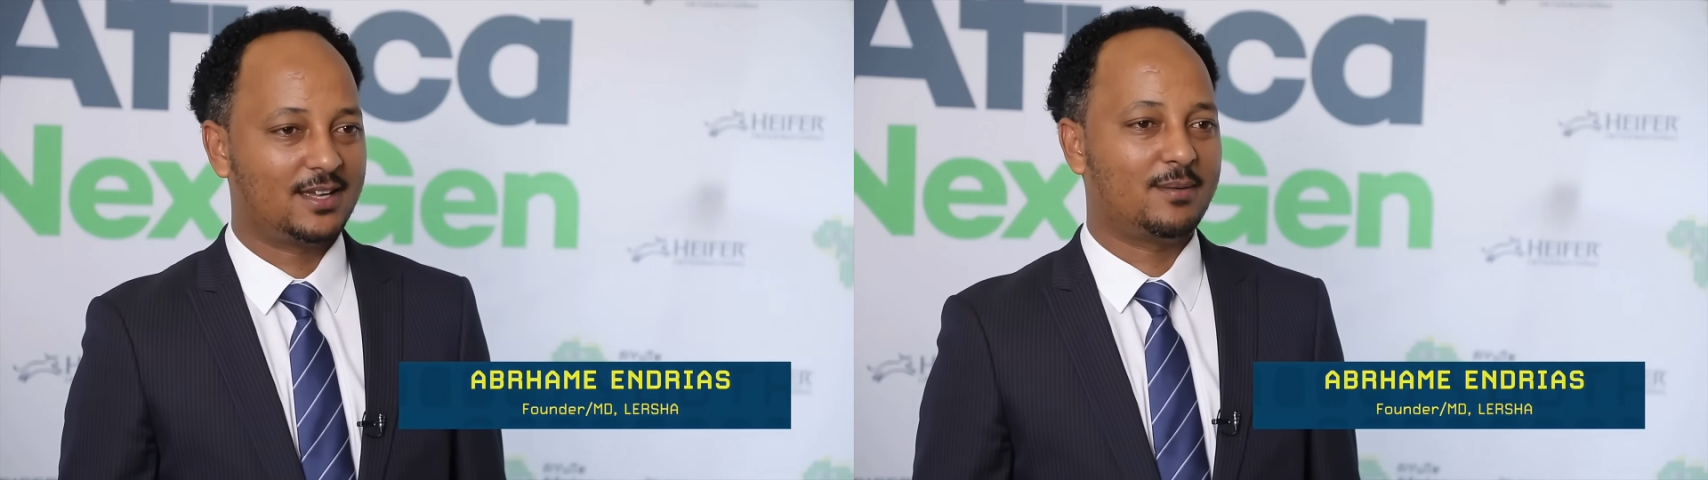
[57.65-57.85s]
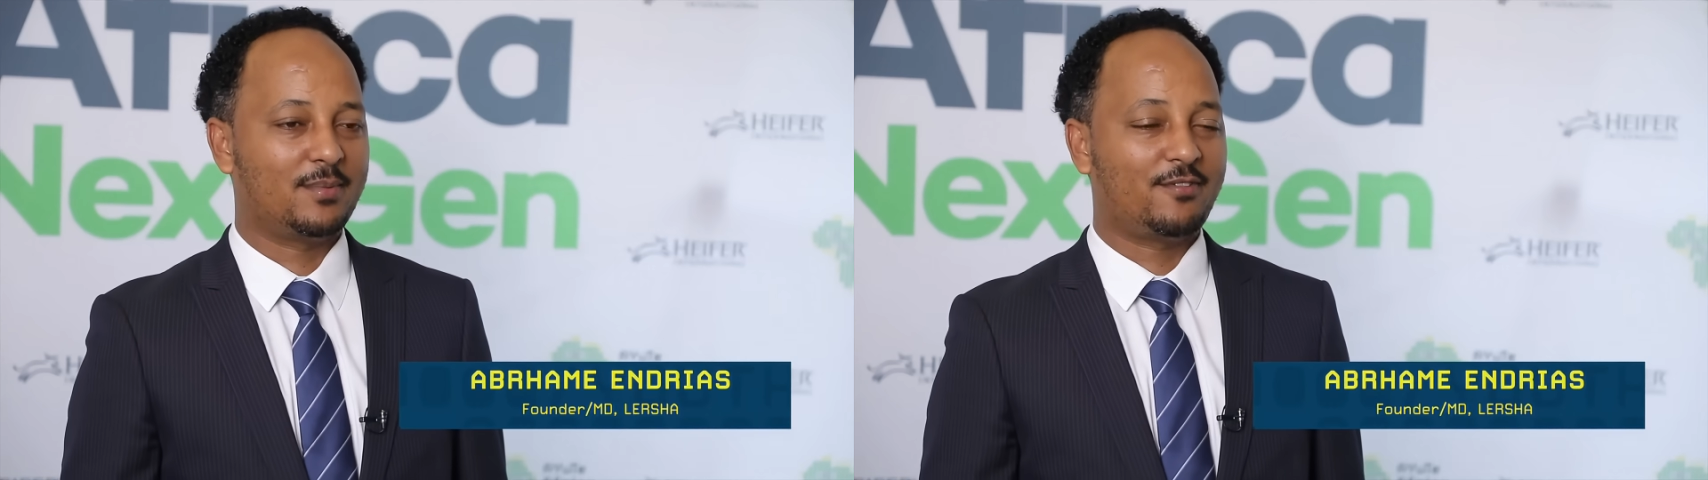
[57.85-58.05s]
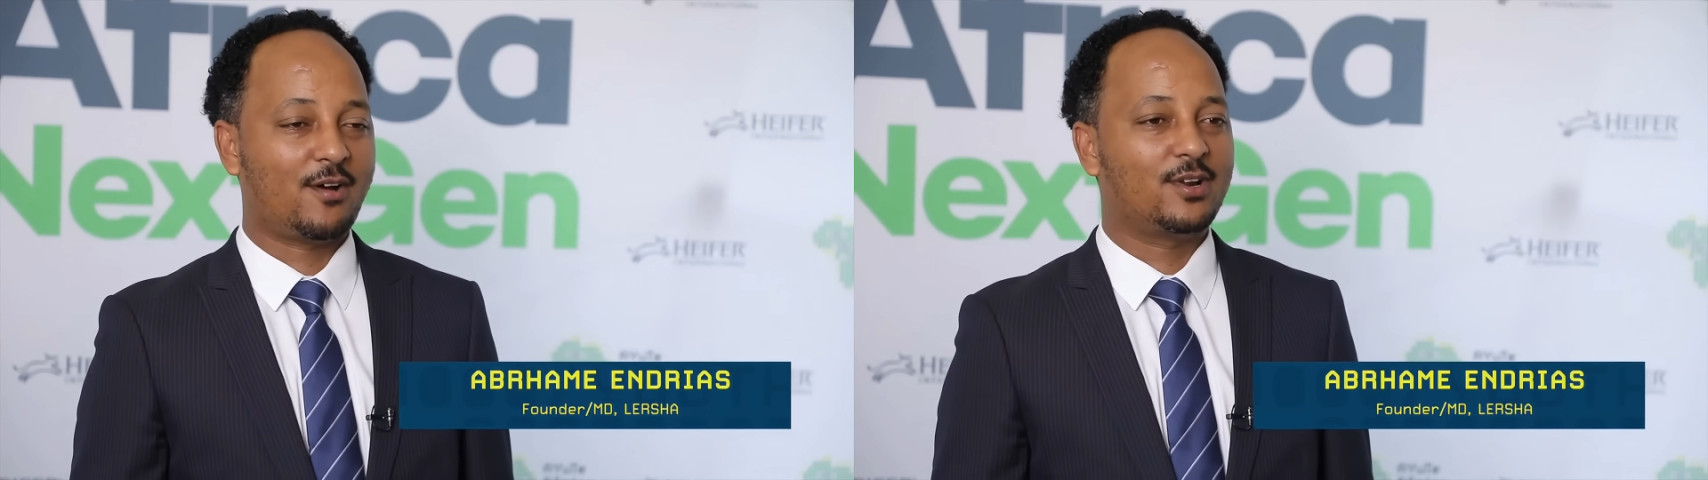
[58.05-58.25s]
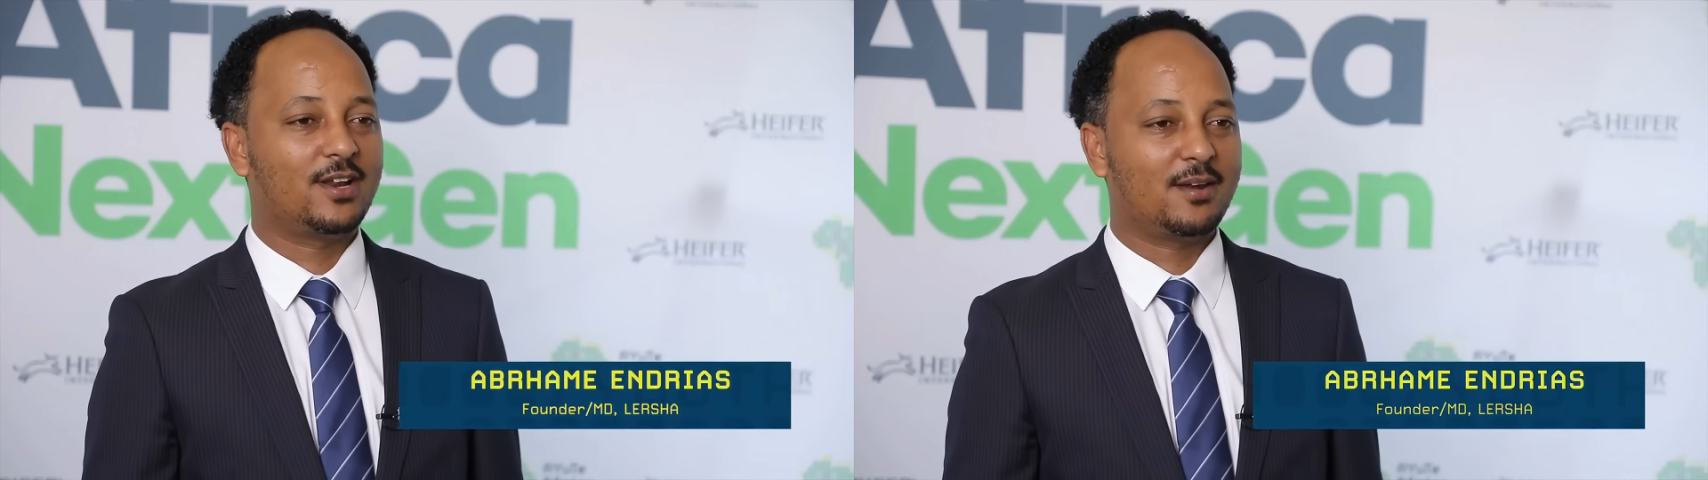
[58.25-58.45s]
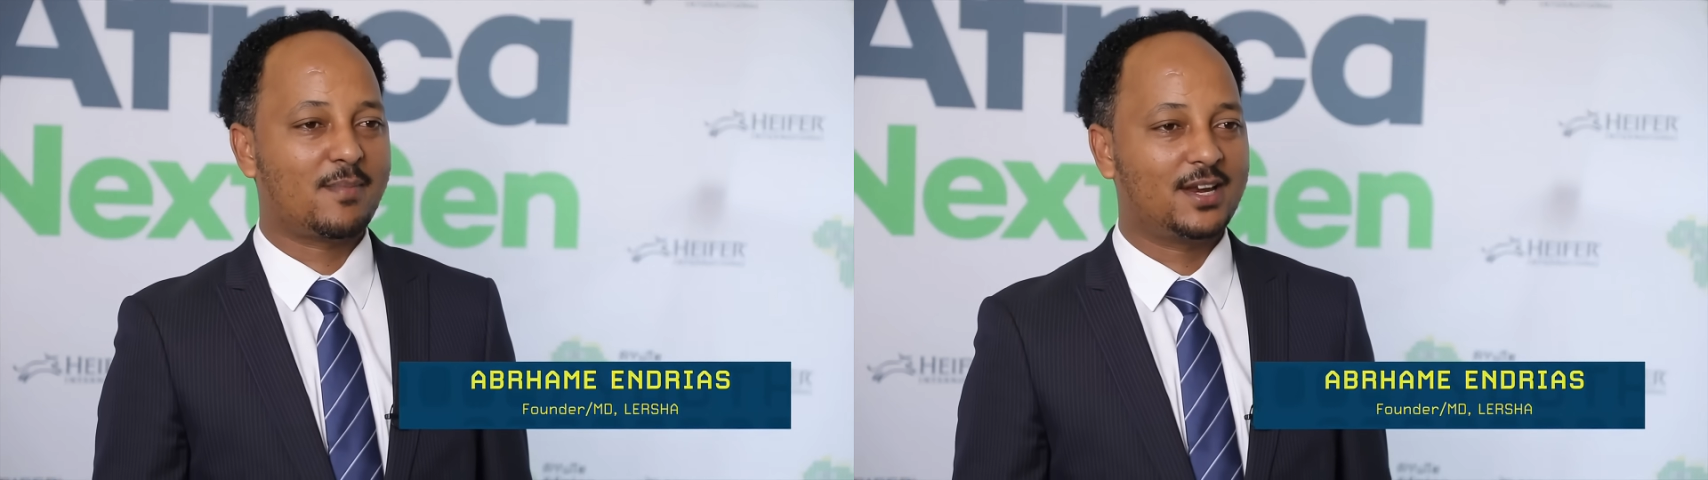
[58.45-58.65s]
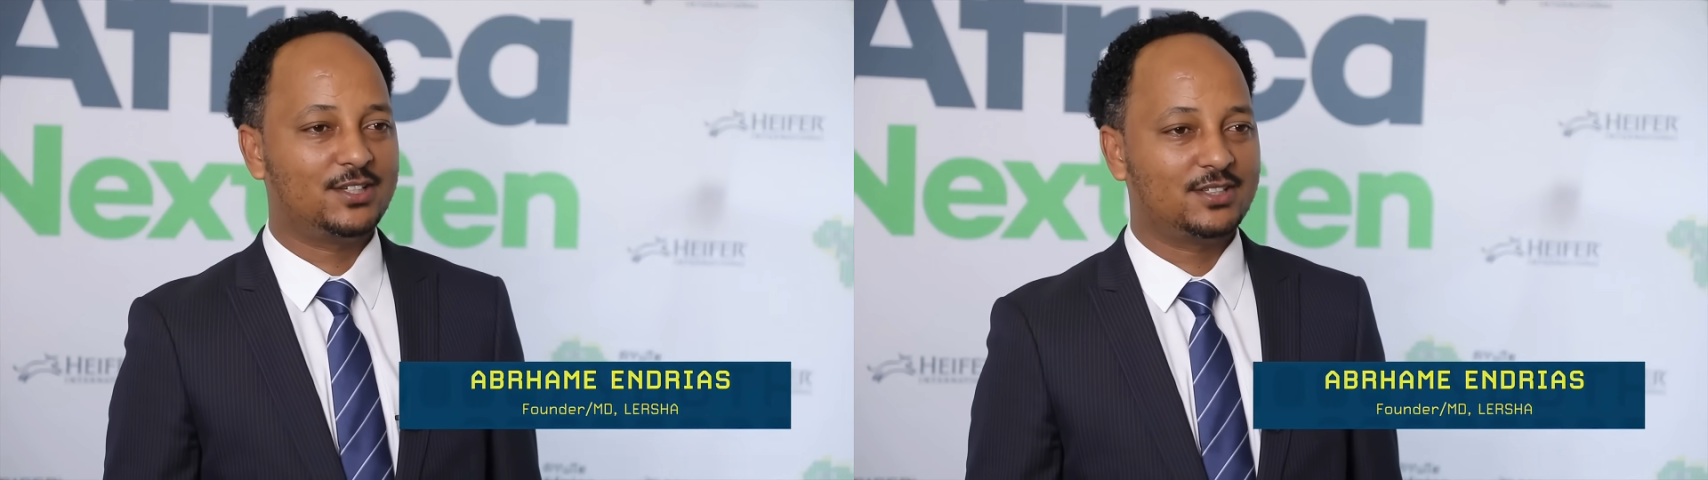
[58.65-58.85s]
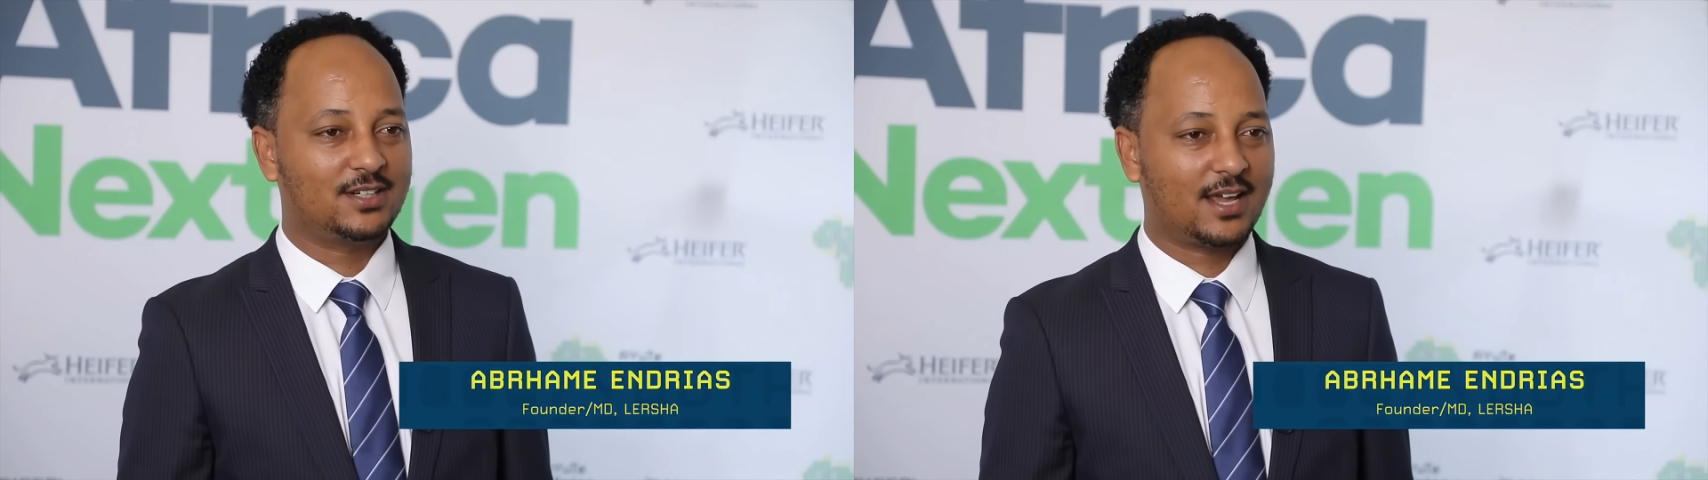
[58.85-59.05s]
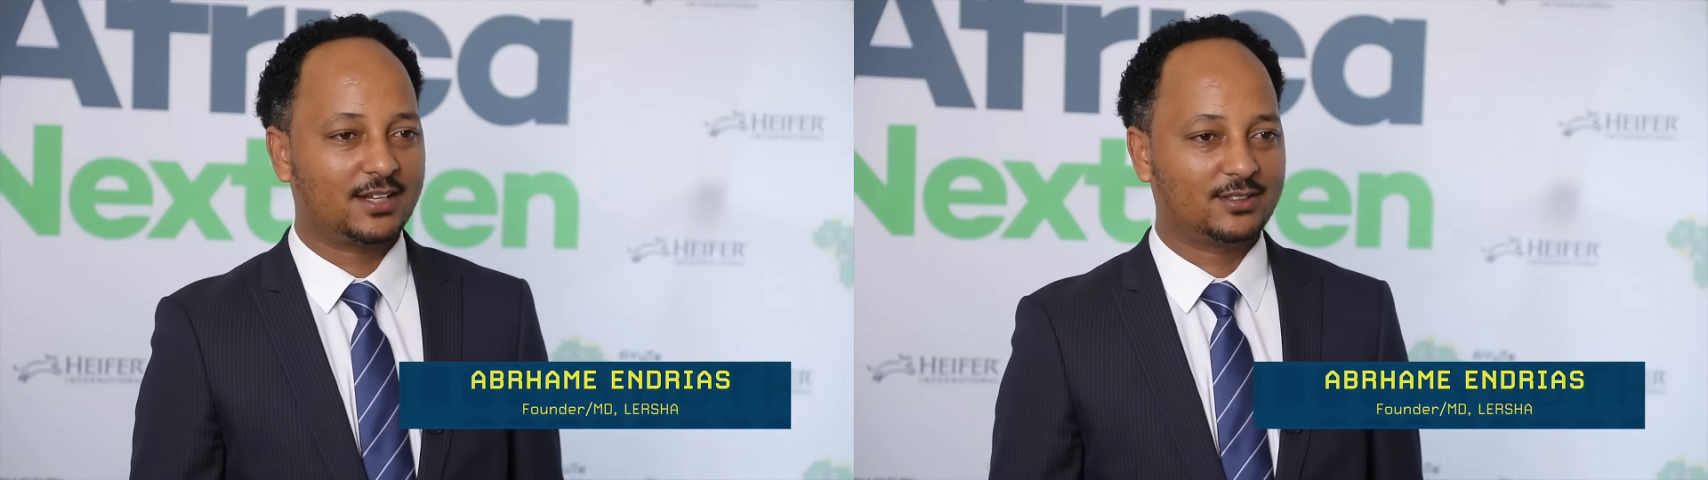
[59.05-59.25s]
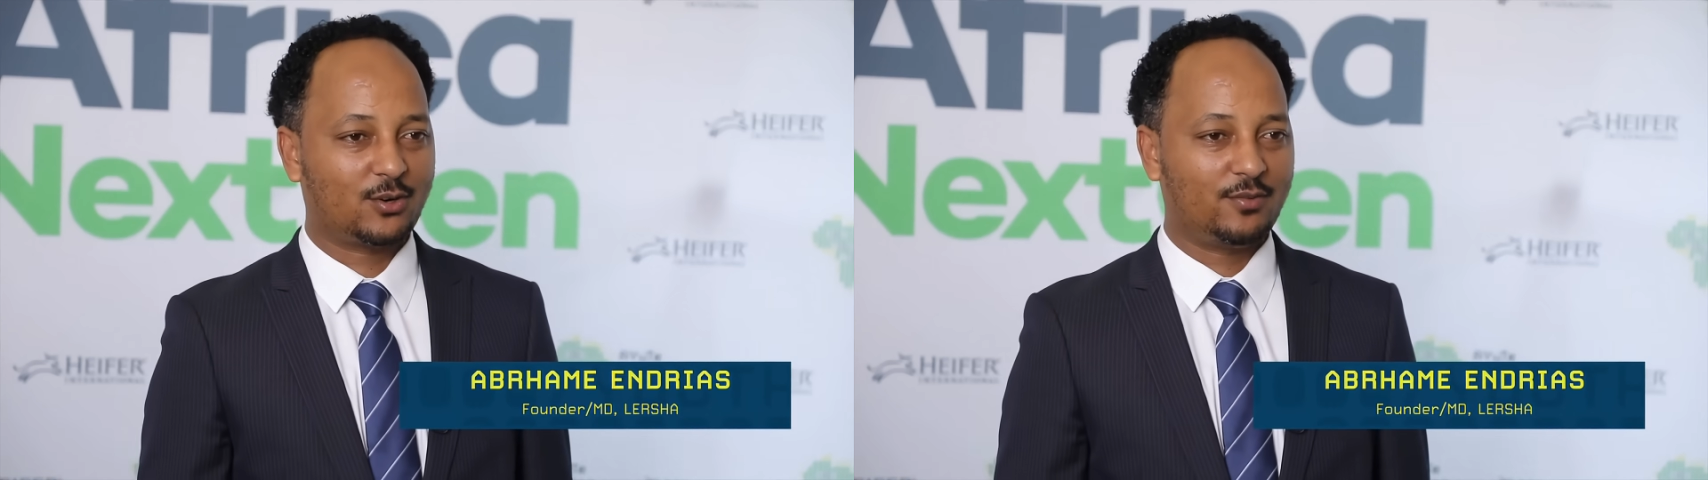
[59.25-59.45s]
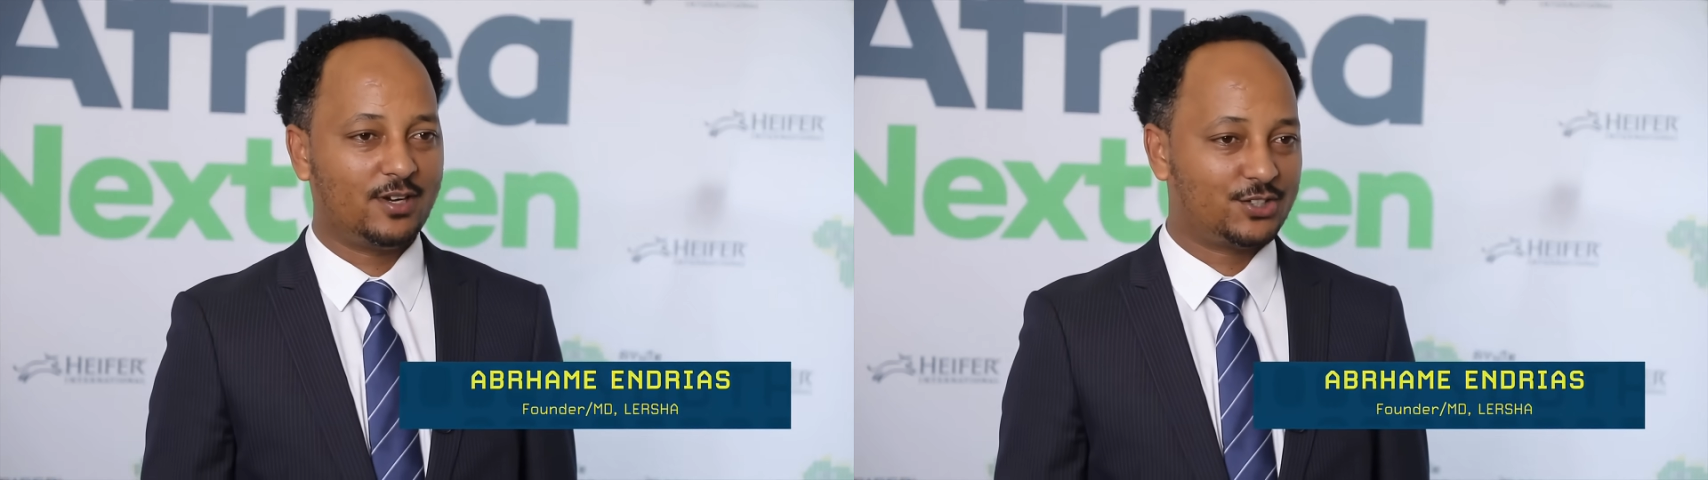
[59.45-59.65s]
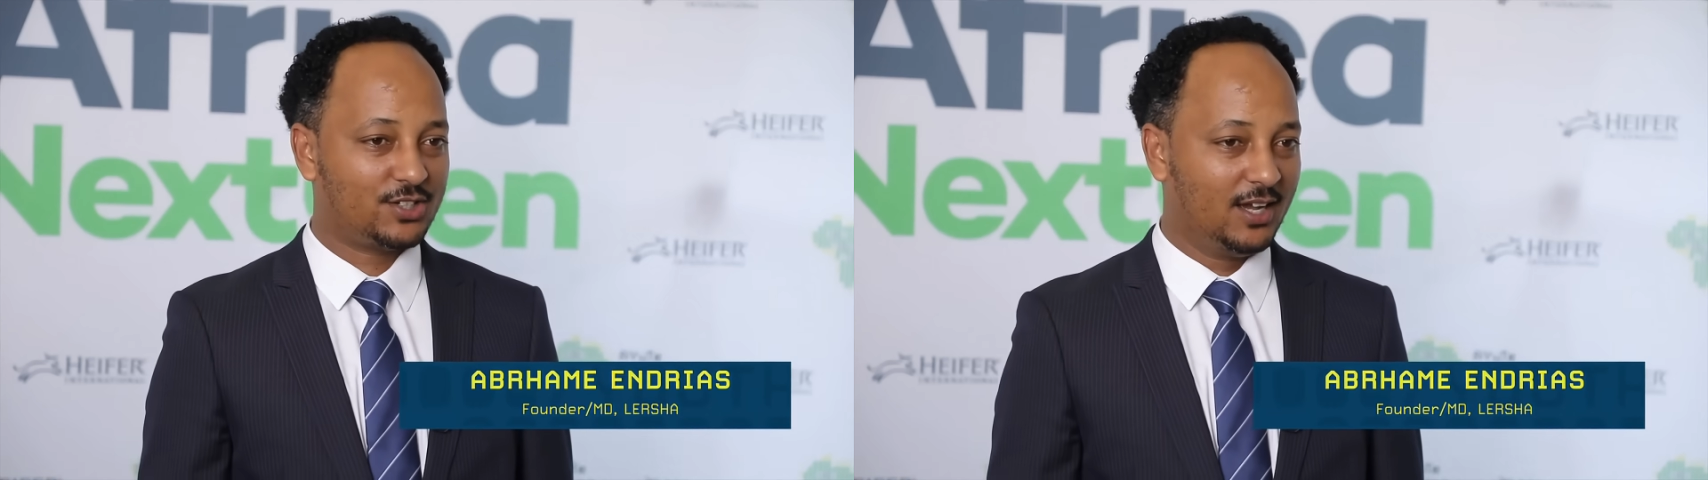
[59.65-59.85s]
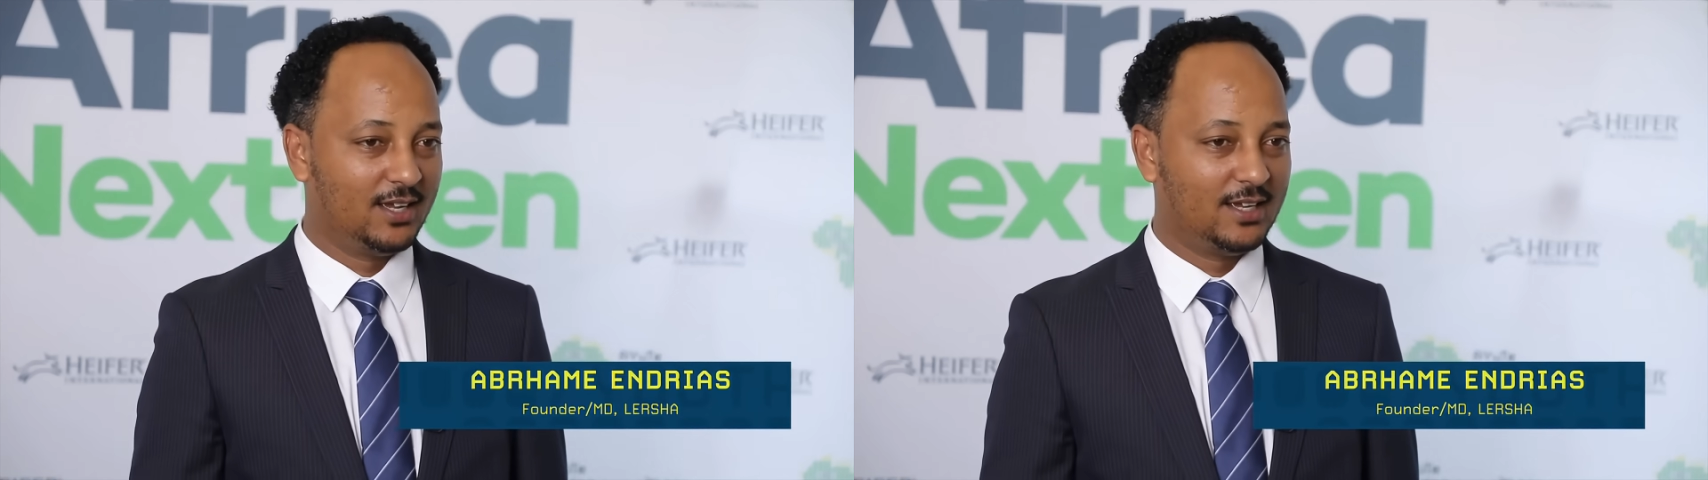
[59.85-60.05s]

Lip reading: I'm a founder and managing director of Lersha.